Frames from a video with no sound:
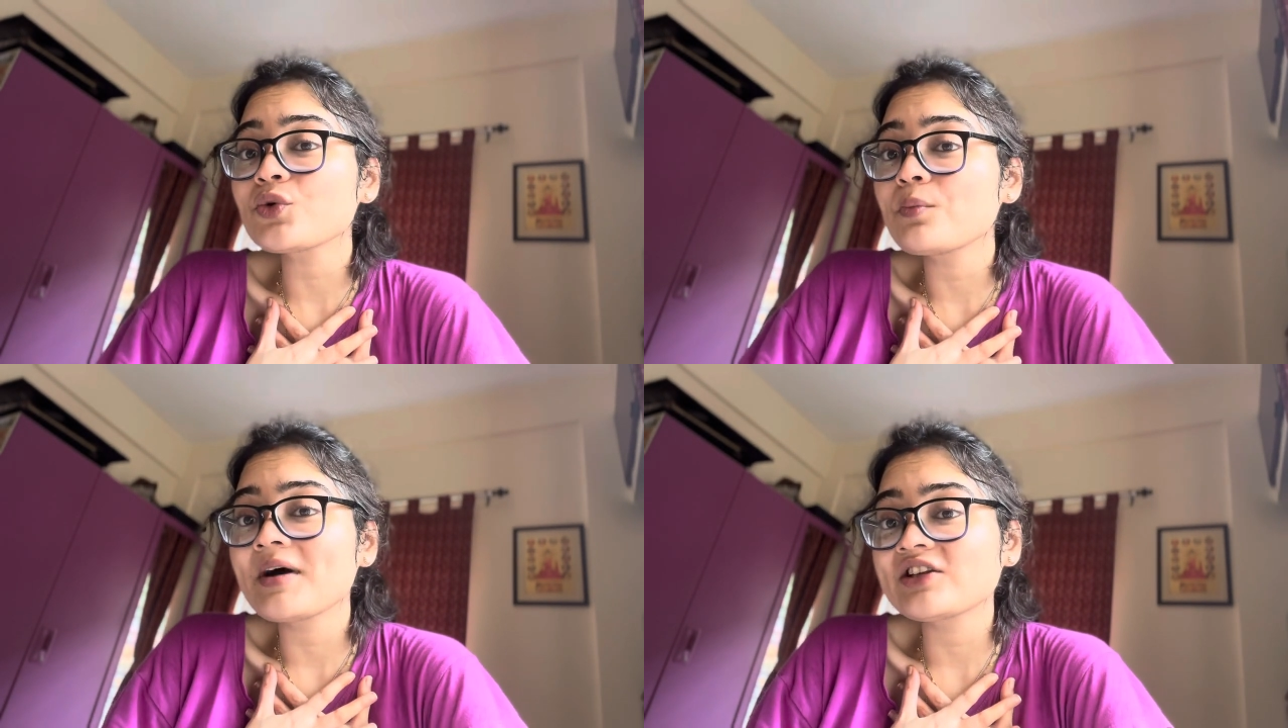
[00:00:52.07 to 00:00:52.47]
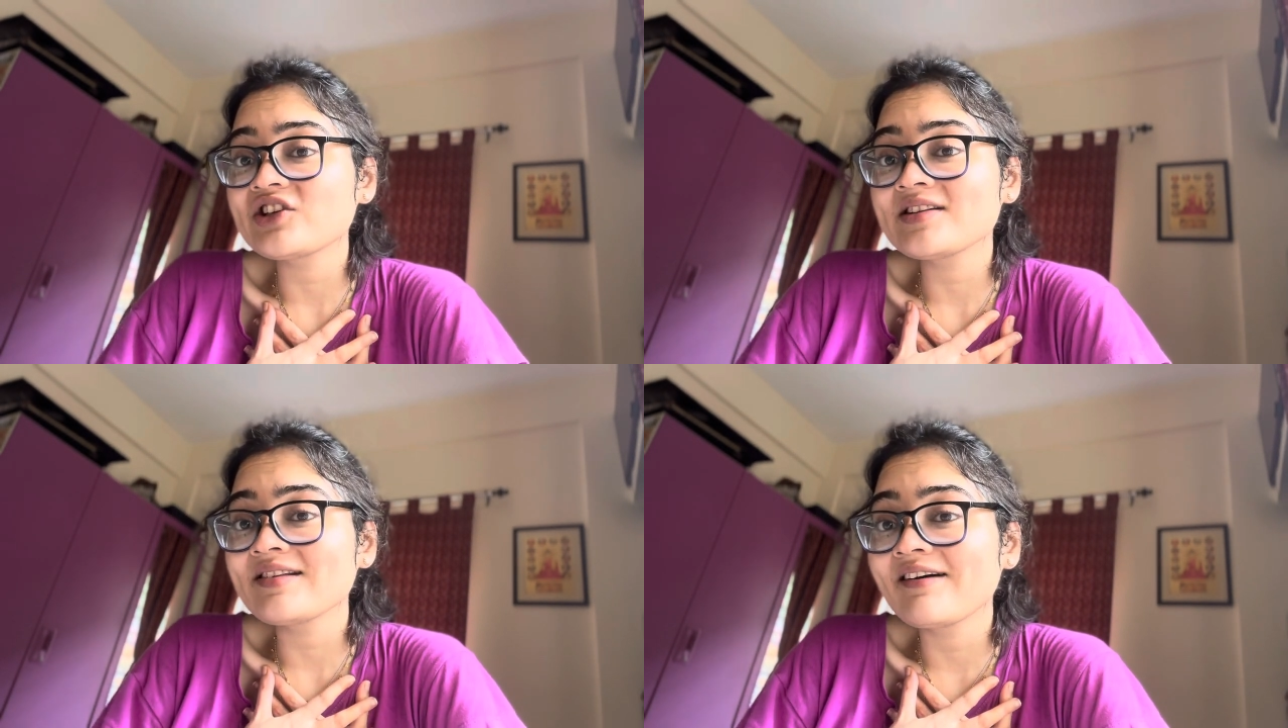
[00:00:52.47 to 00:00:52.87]
much
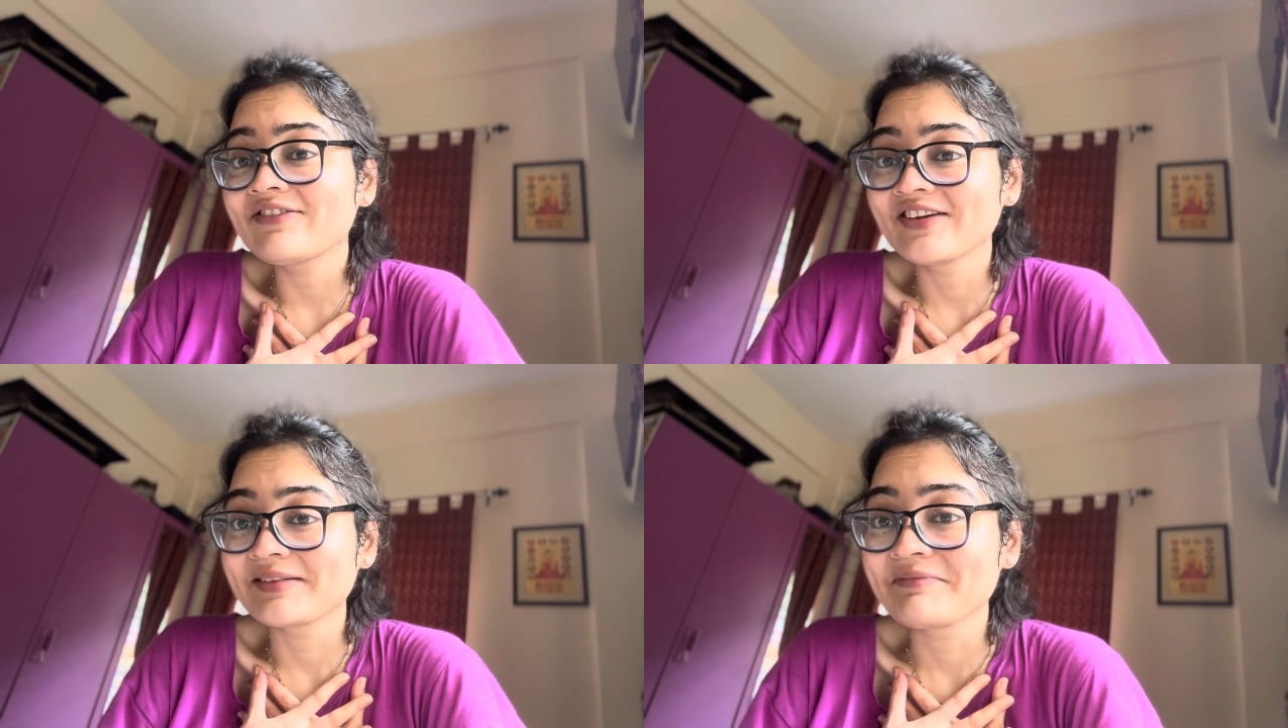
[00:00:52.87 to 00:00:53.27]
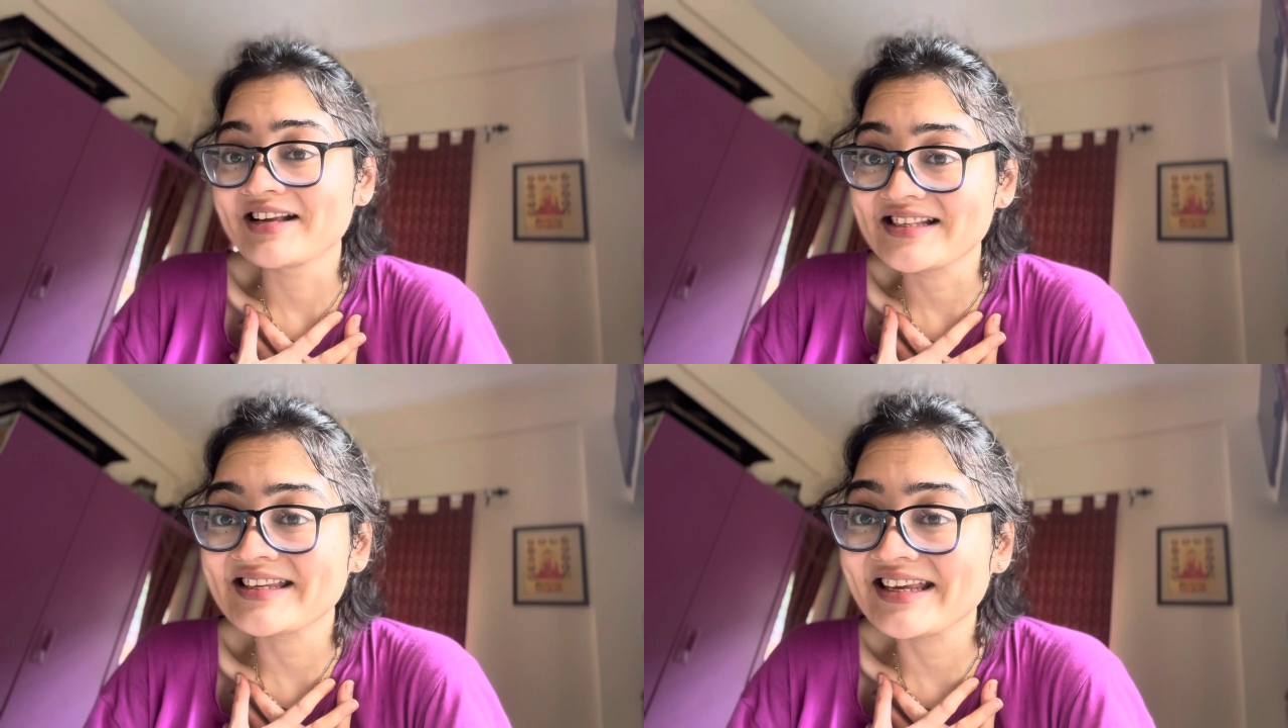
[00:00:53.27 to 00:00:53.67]
in love with my
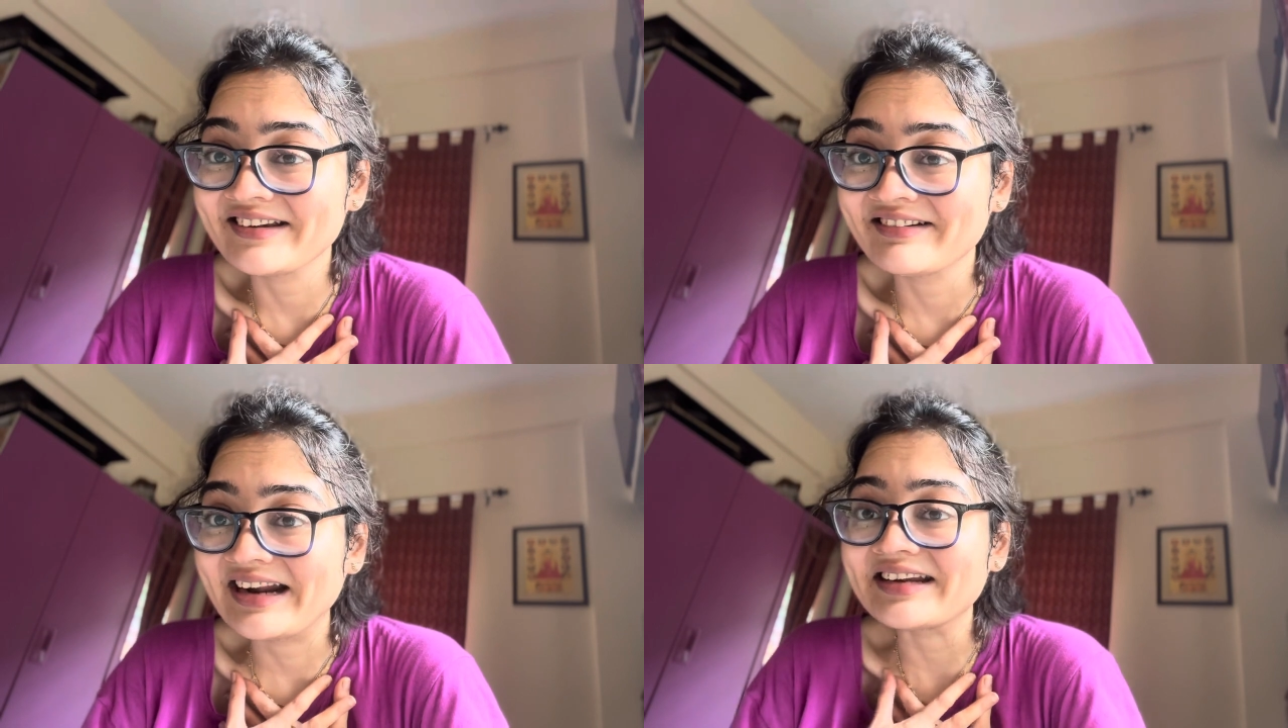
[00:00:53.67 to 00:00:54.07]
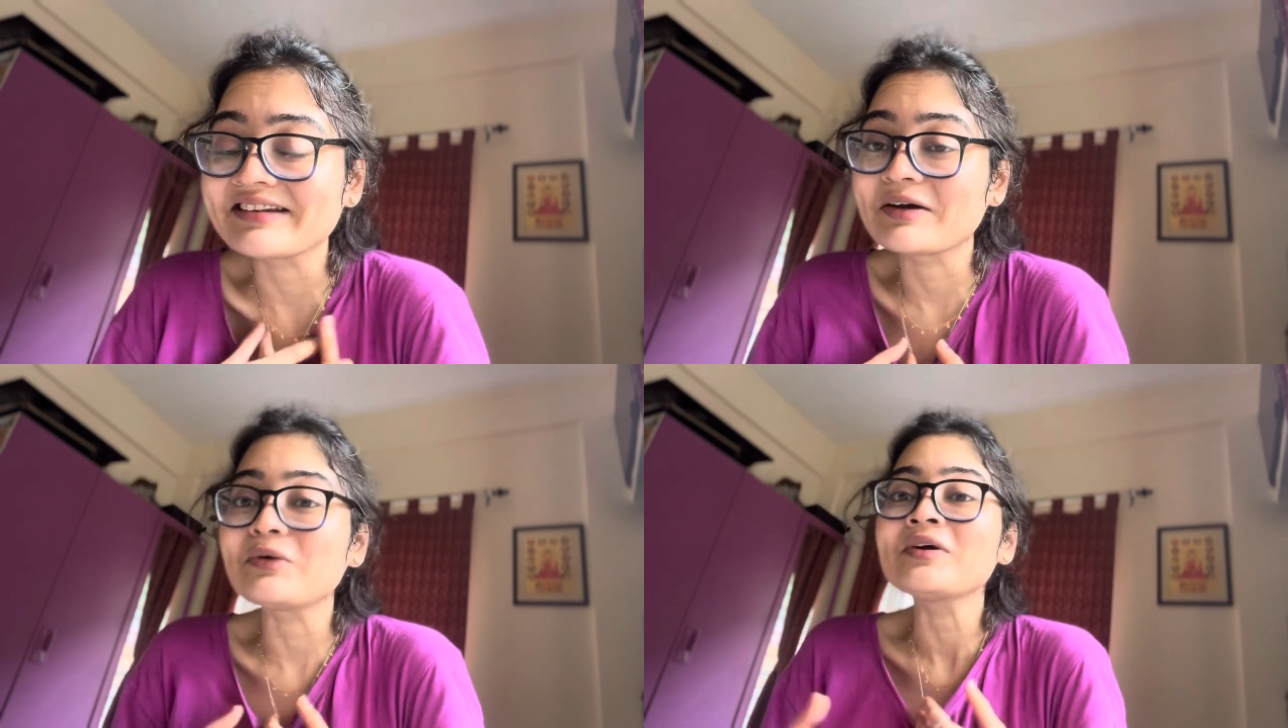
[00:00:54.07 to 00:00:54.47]
skin right
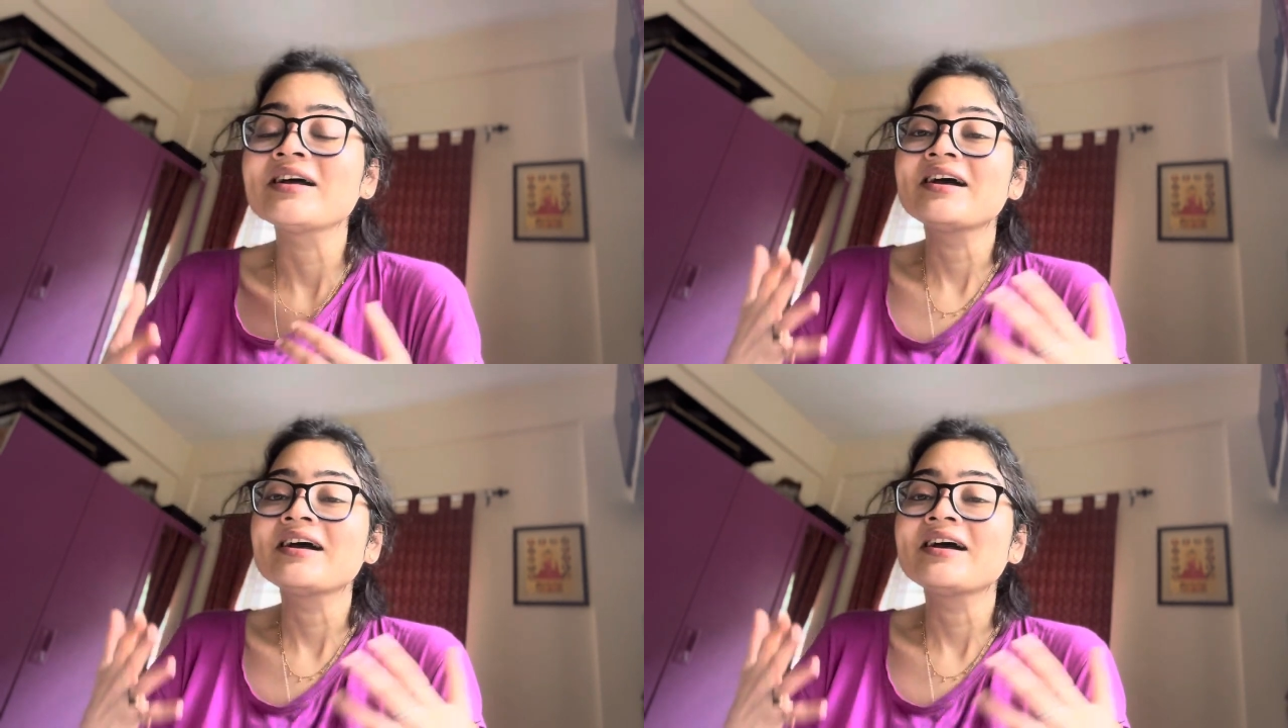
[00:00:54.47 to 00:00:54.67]
now.